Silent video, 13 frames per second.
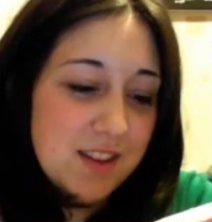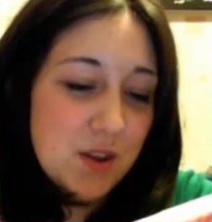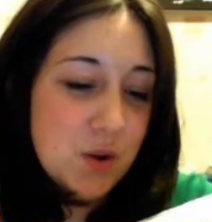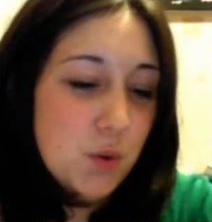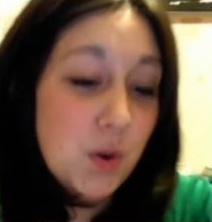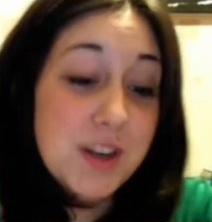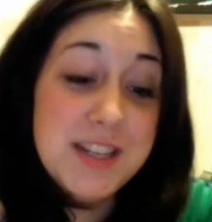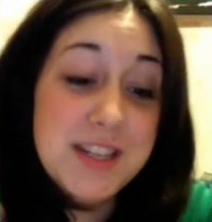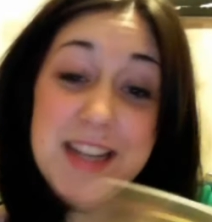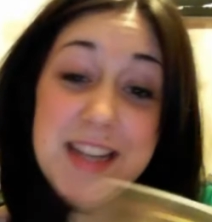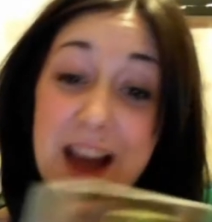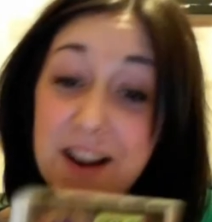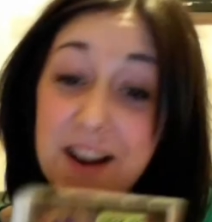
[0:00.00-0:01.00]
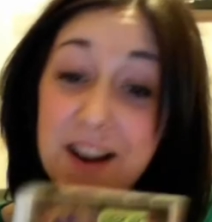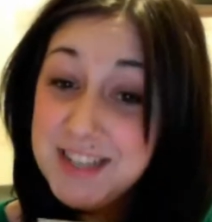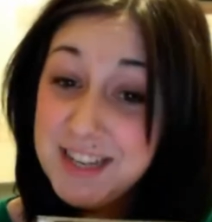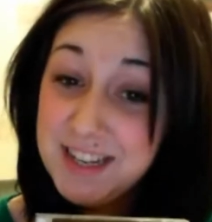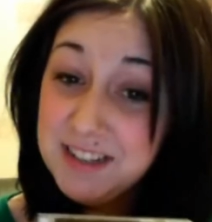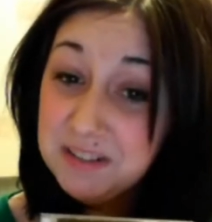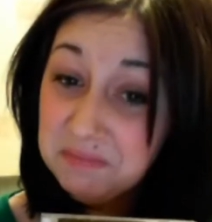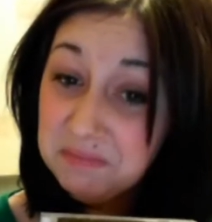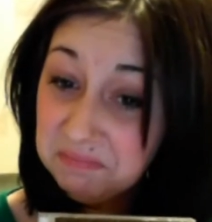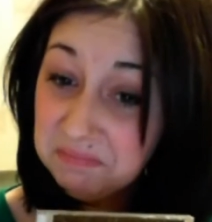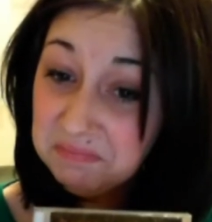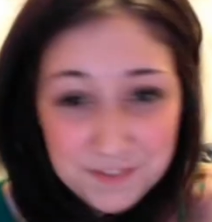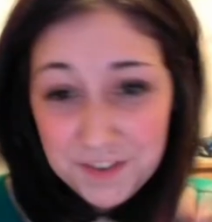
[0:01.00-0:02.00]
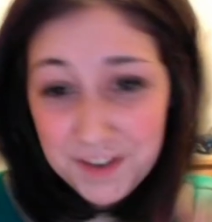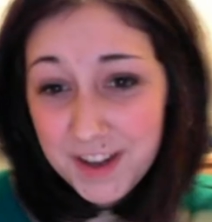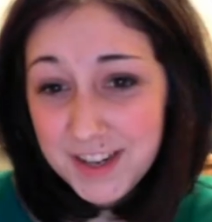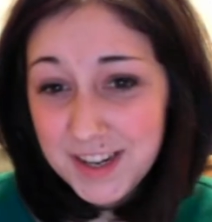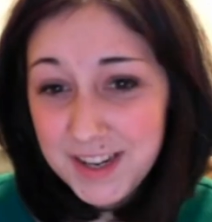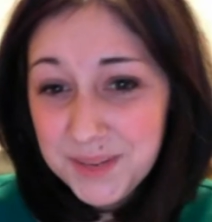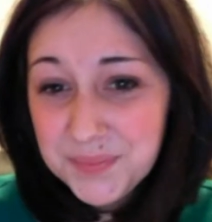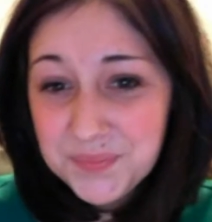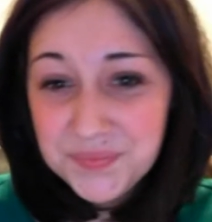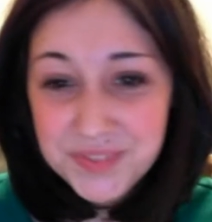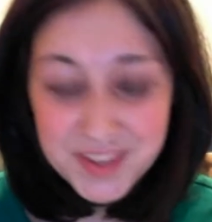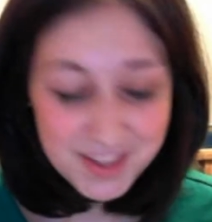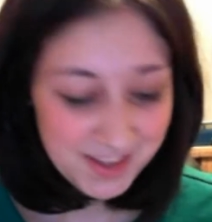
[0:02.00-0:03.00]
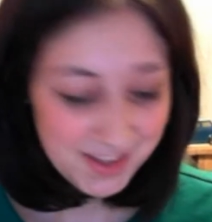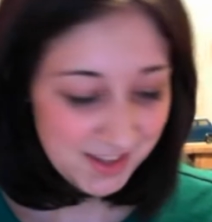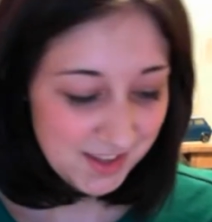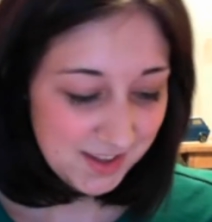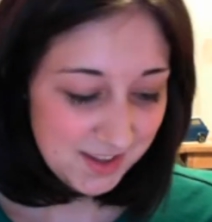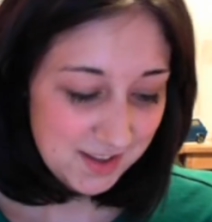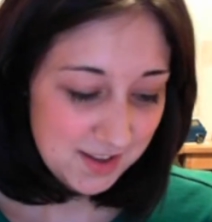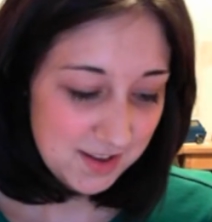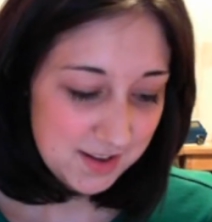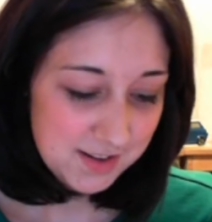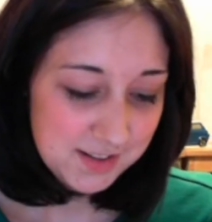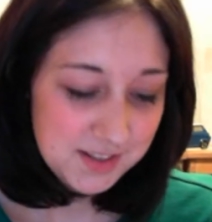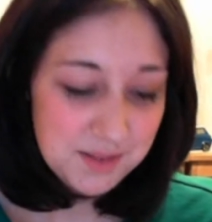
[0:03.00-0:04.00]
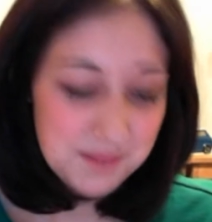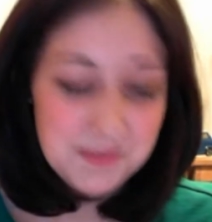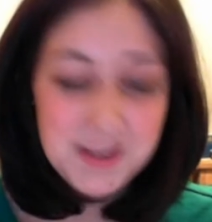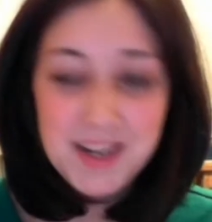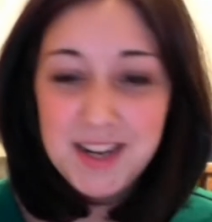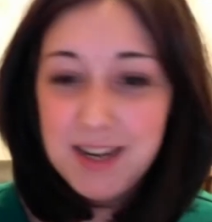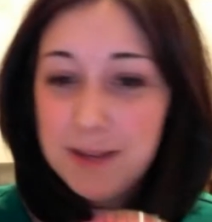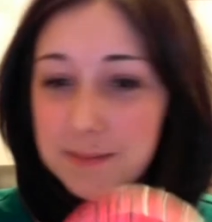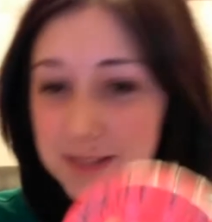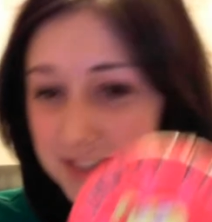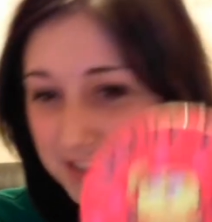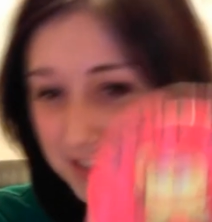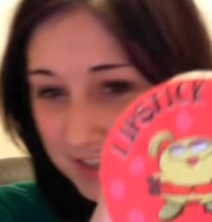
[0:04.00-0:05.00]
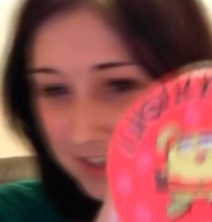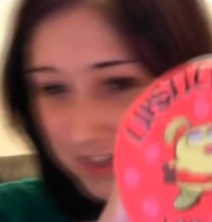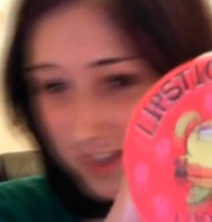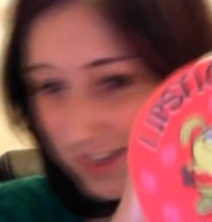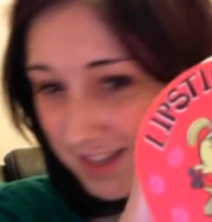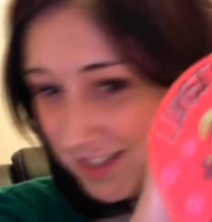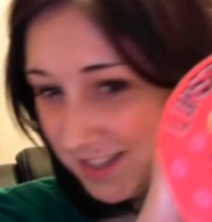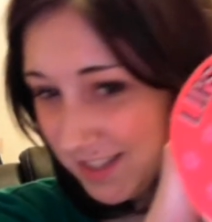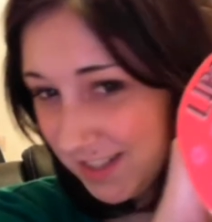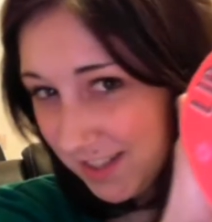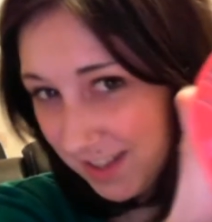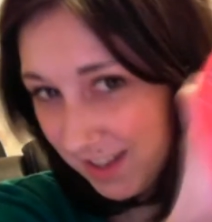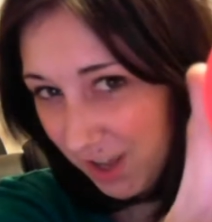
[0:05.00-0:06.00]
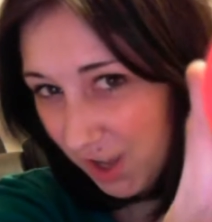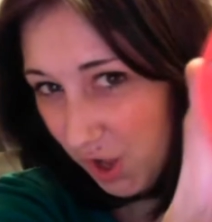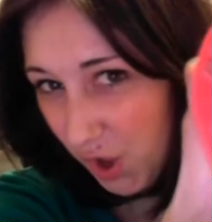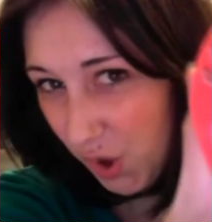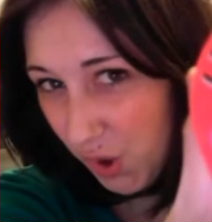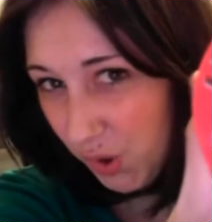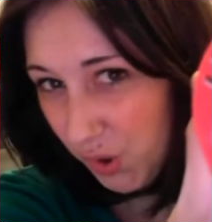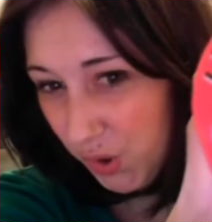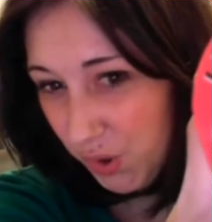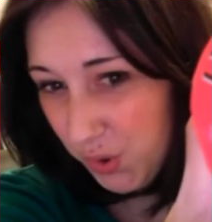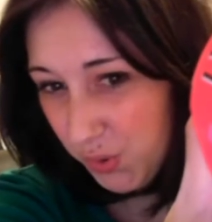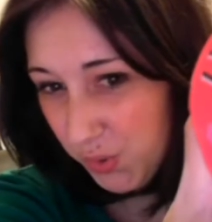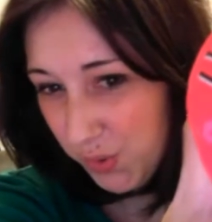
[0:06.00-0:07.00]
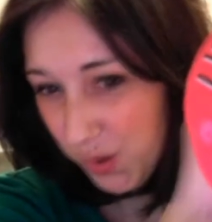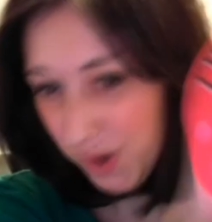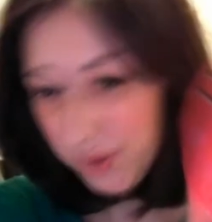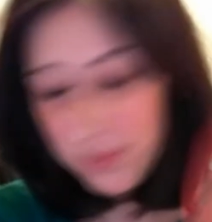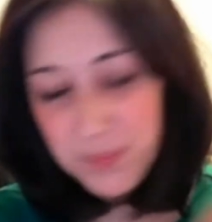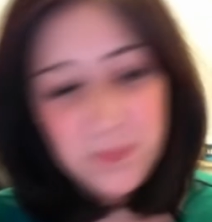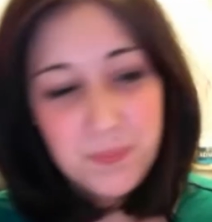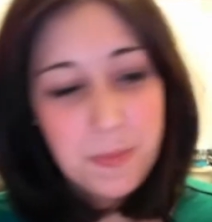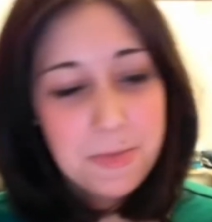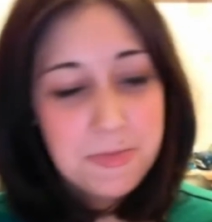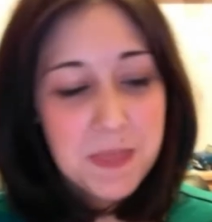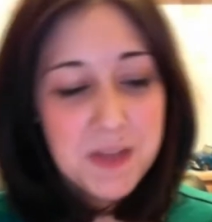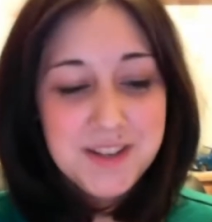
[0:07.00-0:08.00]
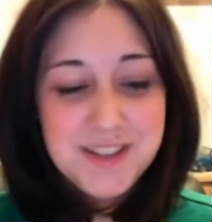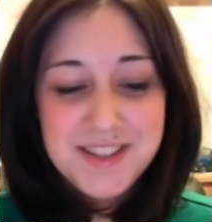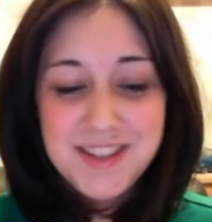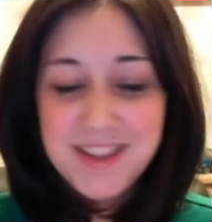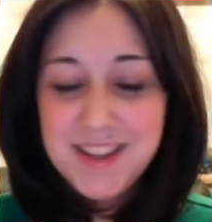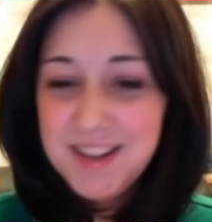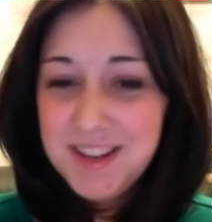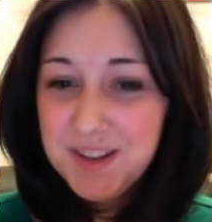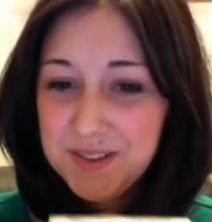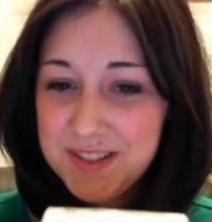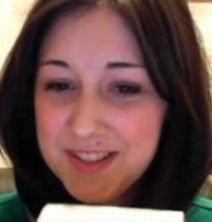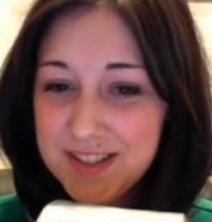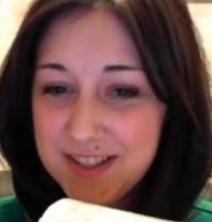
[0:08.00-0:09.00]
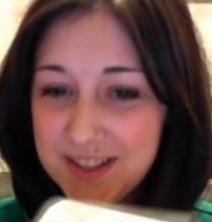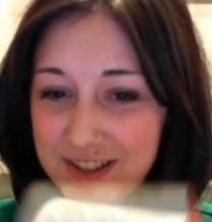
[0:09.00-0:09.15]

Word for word: quality guaranteed. Finally, some lipstick kiss loo roll. So that, you know, it's, it's